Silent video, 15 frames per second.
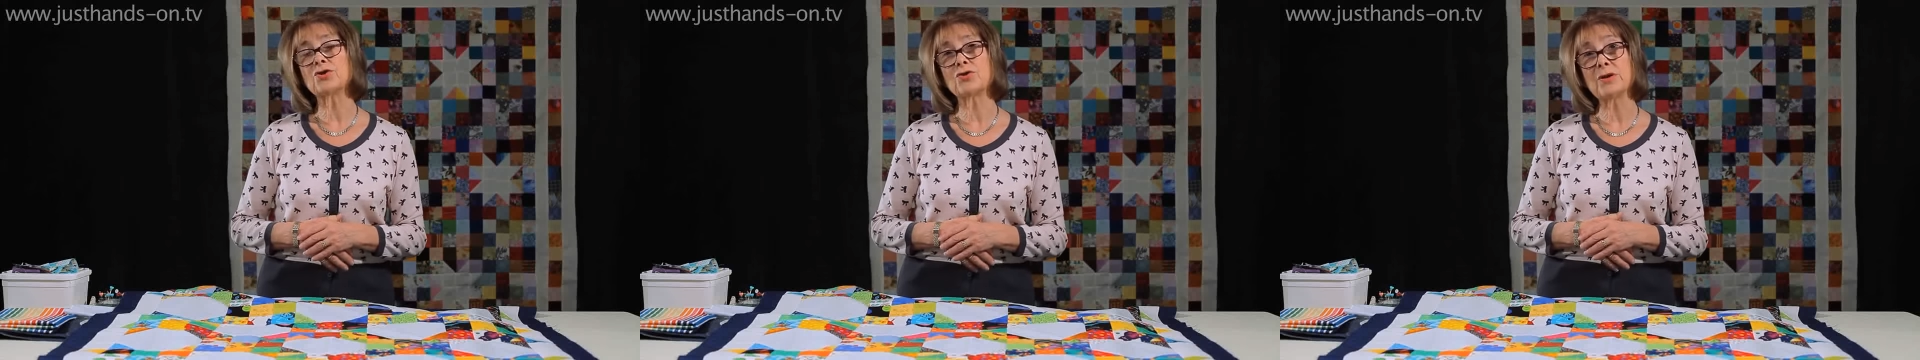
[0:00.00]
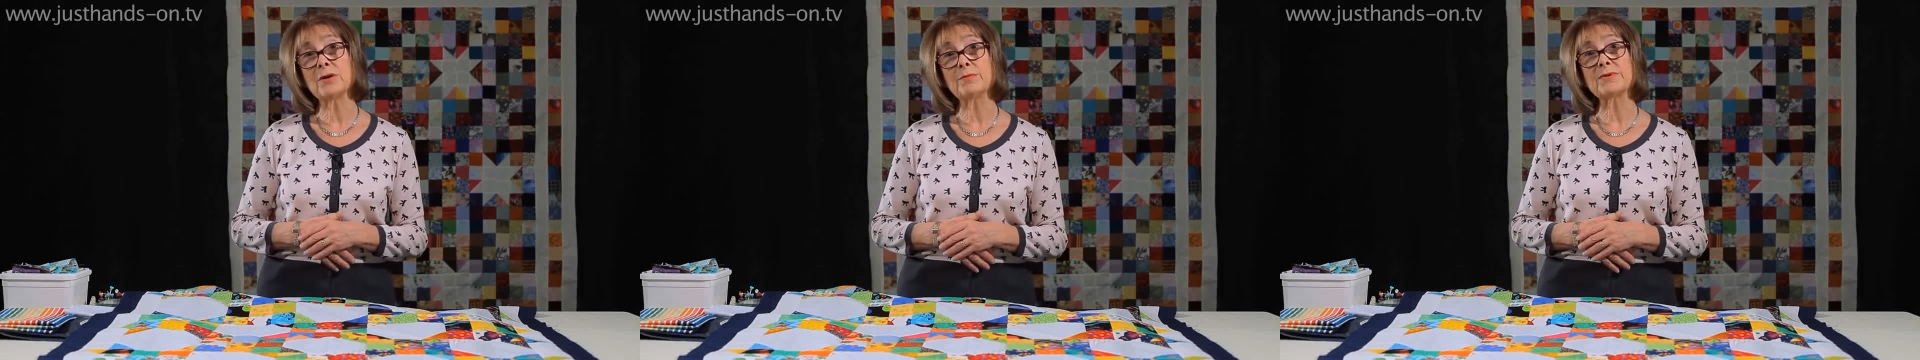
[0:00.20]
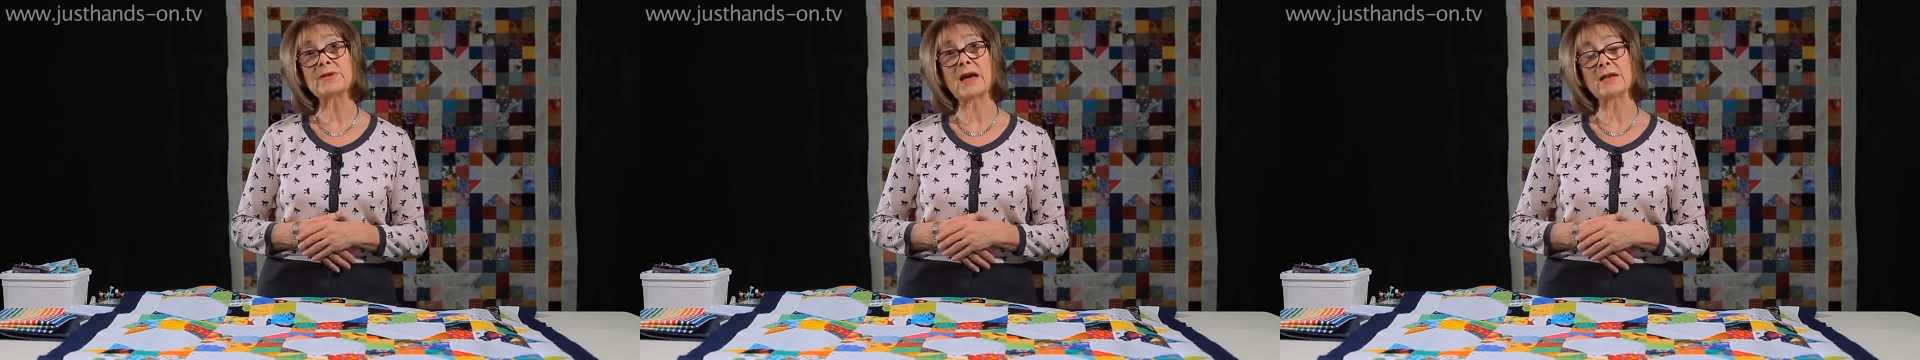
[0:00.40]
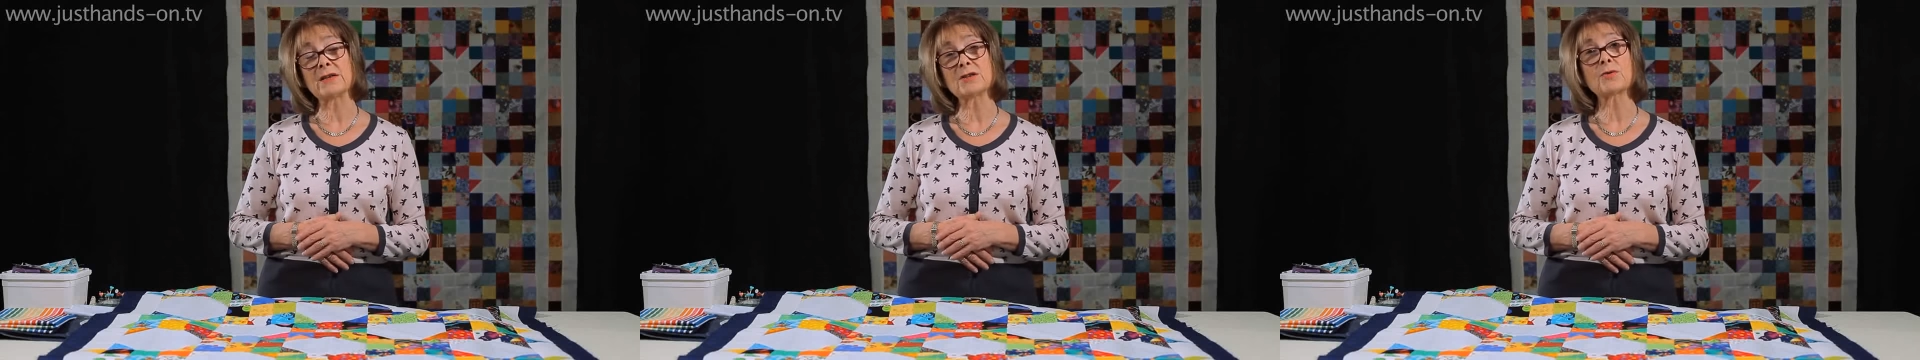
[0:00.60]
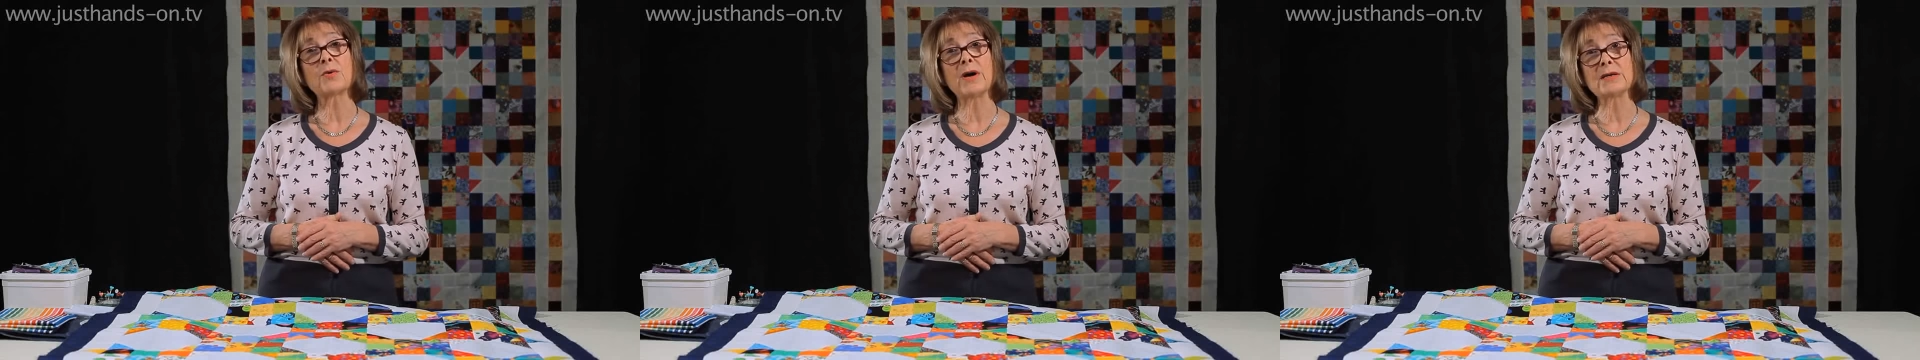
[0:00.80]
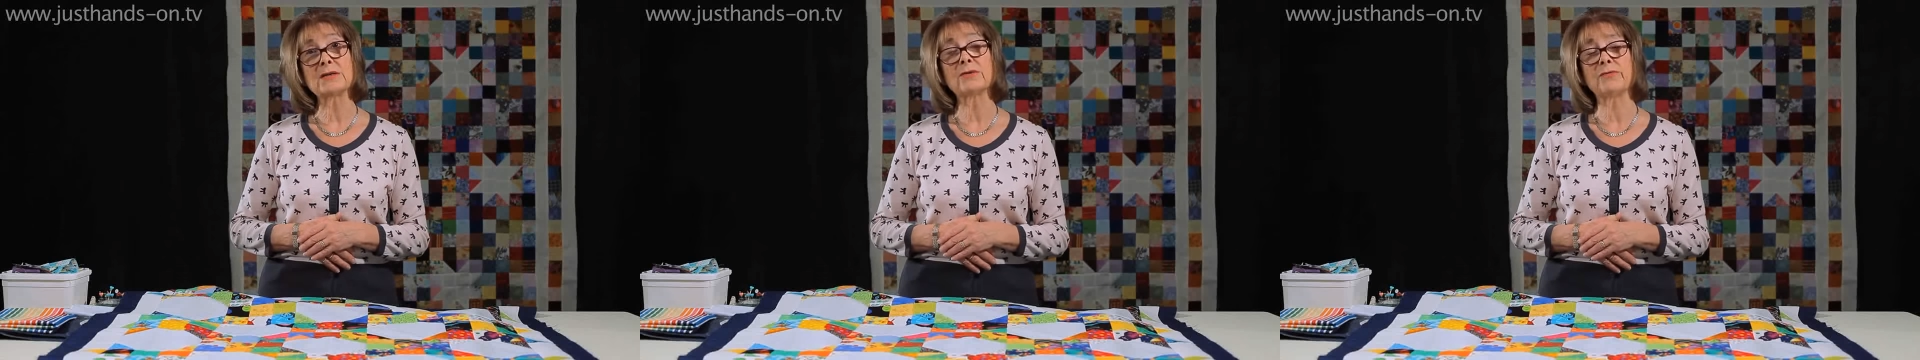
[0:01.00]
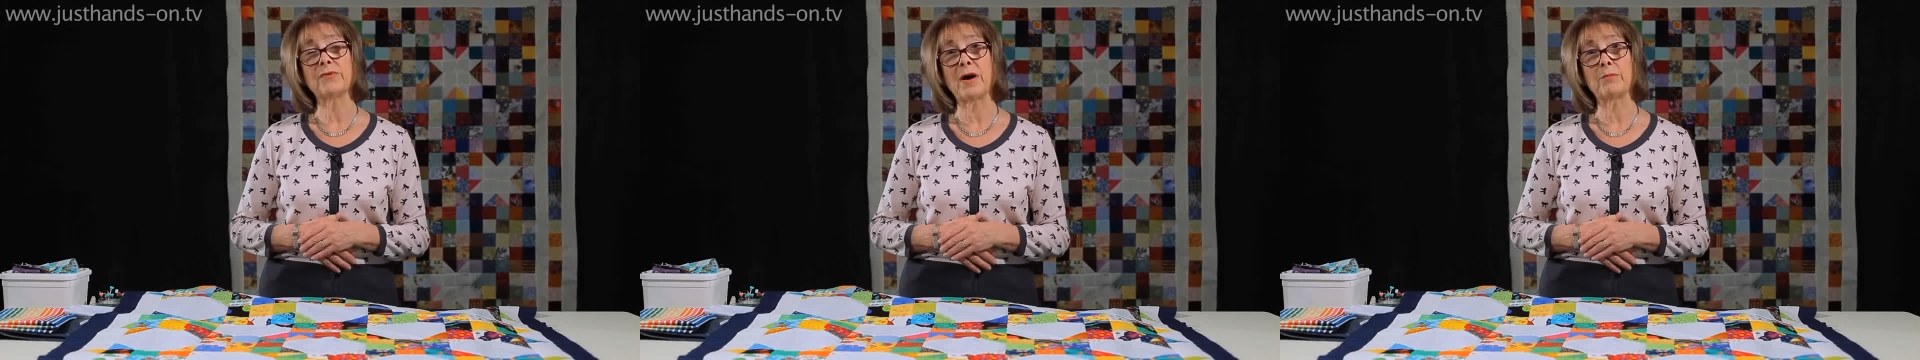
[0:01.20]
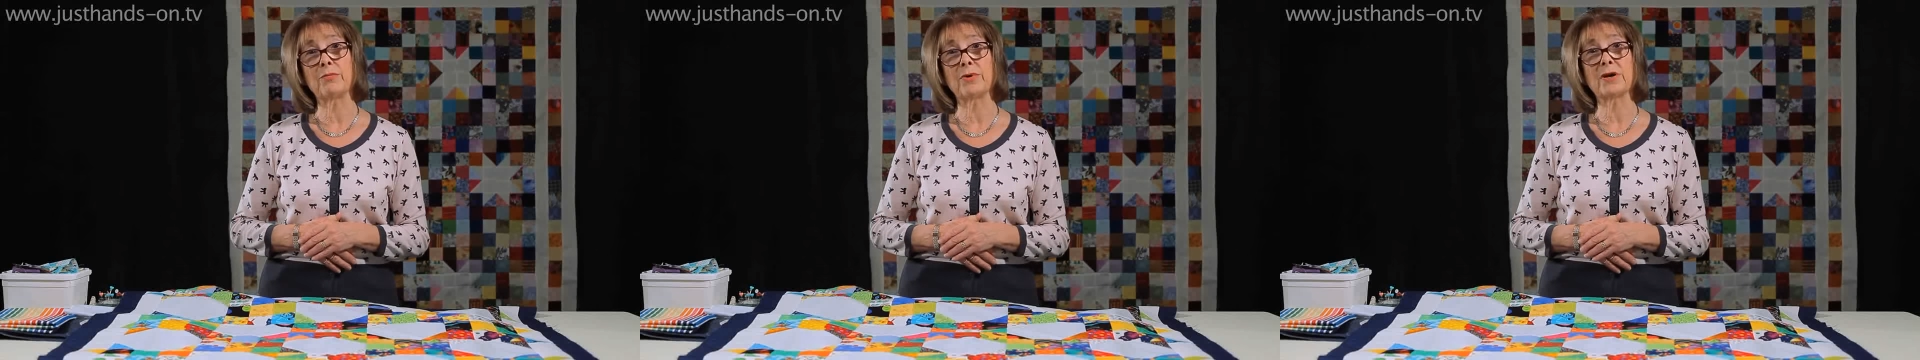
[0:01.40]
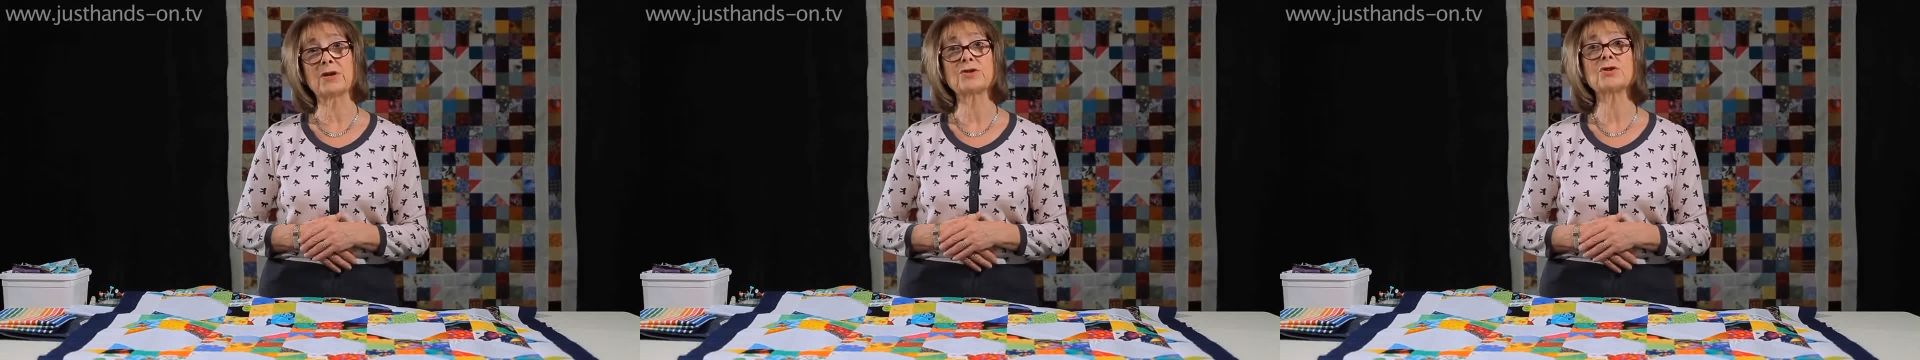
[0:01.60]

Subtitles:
strips and squares of fabric.